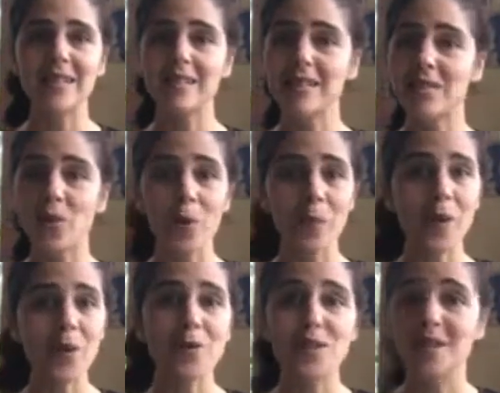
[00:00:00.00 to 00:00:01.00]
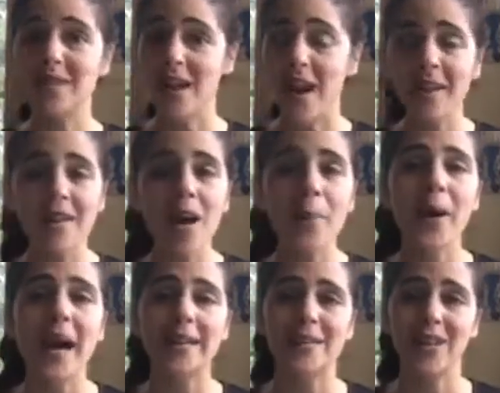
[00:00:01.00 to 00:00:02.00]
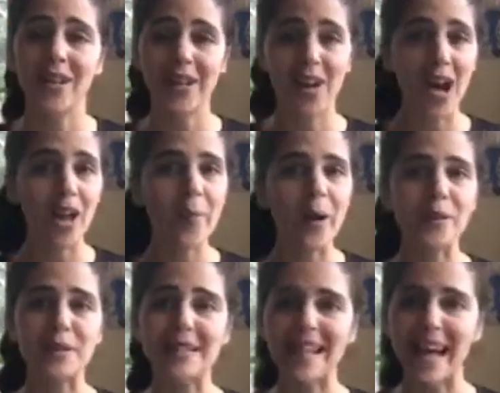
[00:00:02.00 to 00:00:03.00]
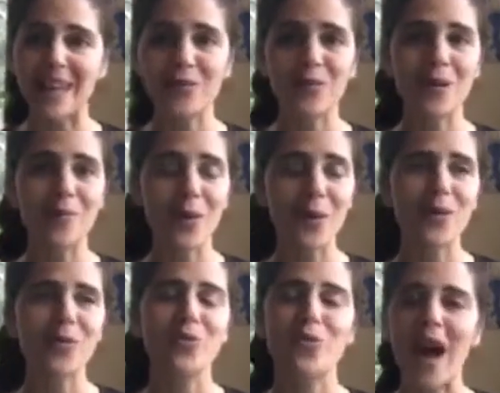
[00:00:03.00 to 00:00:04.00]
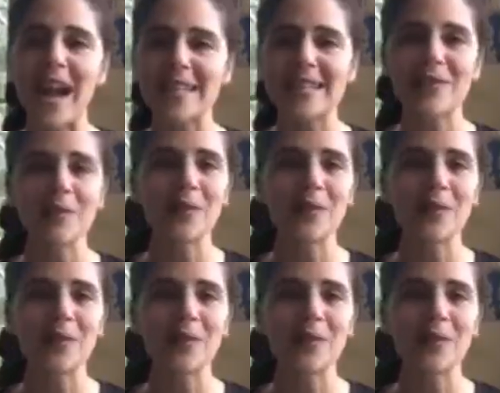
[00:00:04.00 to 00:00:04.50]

Scorpio's not at all practical and all about death, rebirth, rising from